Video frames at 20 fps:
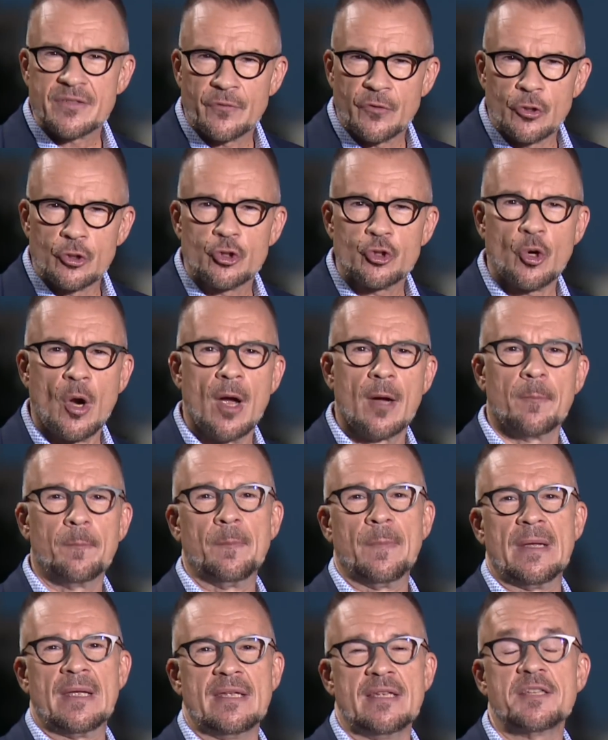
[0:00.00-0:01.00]
for Trump,
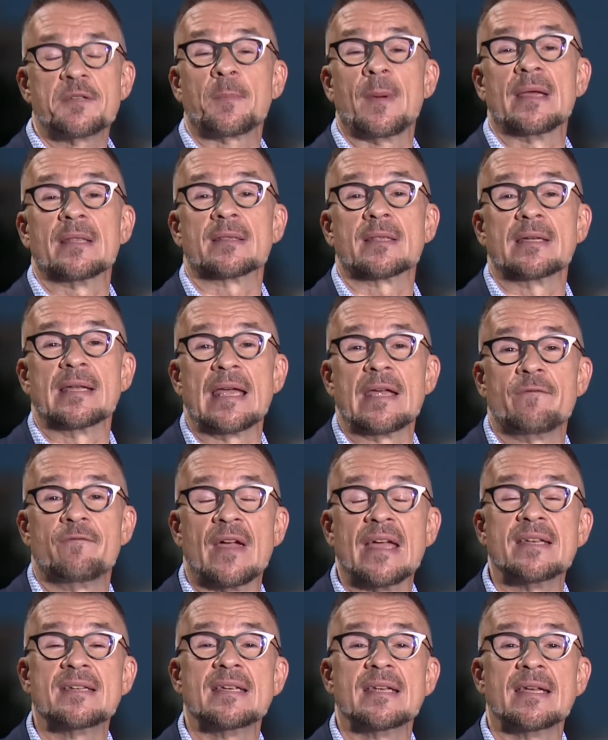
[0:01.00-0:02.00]
he spent the day
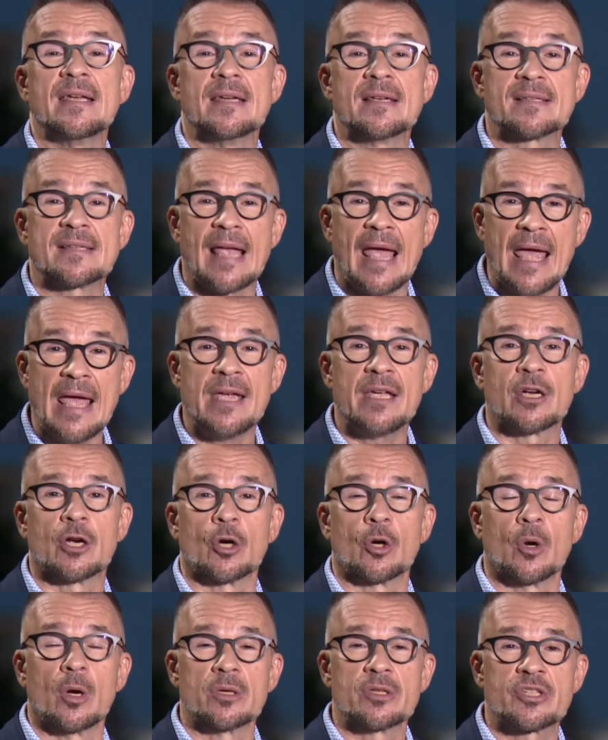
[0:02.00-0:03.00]
venting his
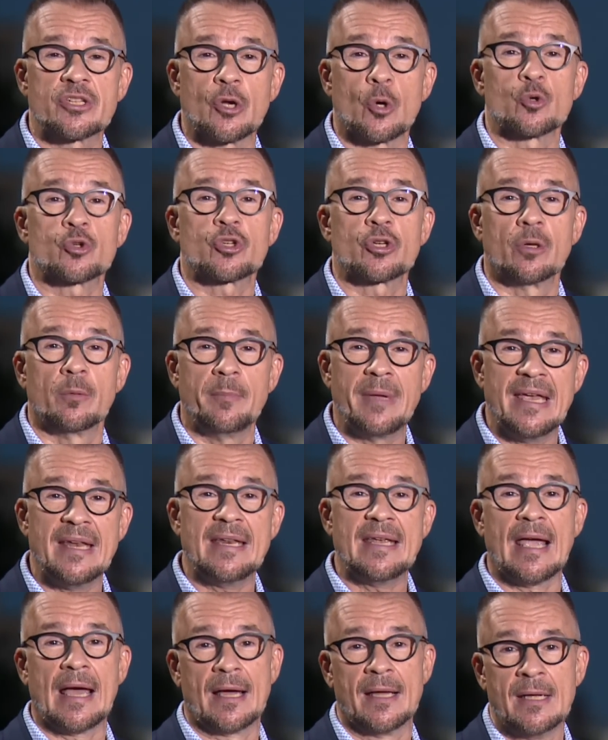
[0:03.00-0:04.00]
anger on social
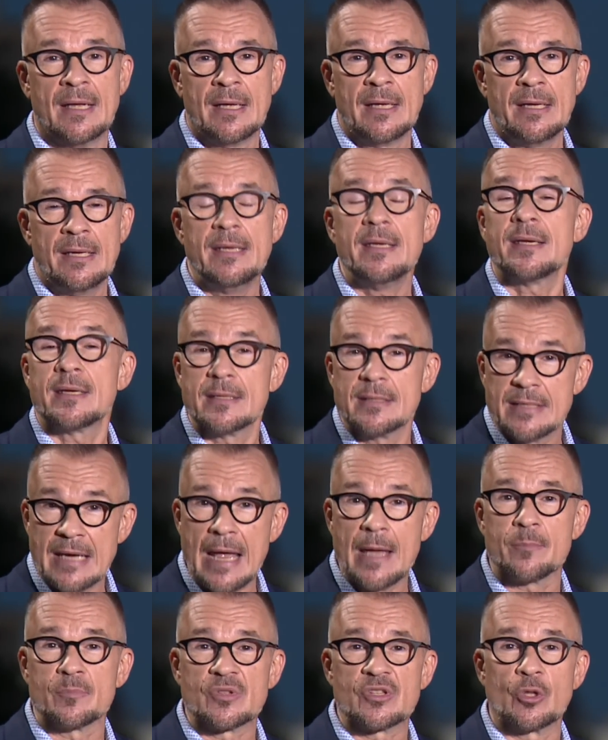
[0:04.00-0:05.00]
media. He
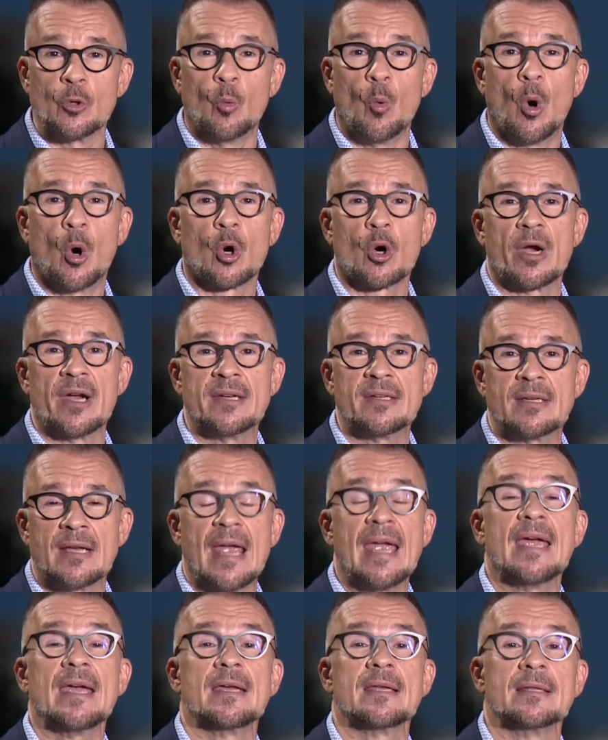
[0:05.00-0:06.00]
condemns the warrant
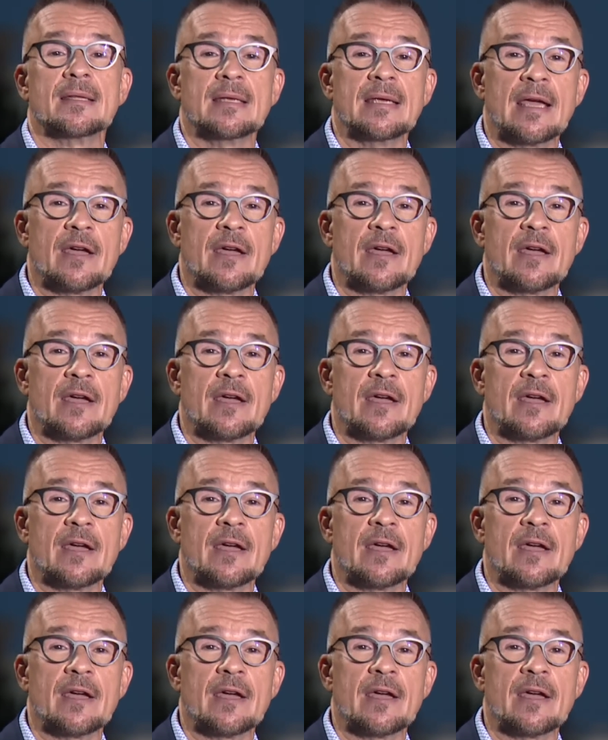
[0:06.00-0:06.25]
and the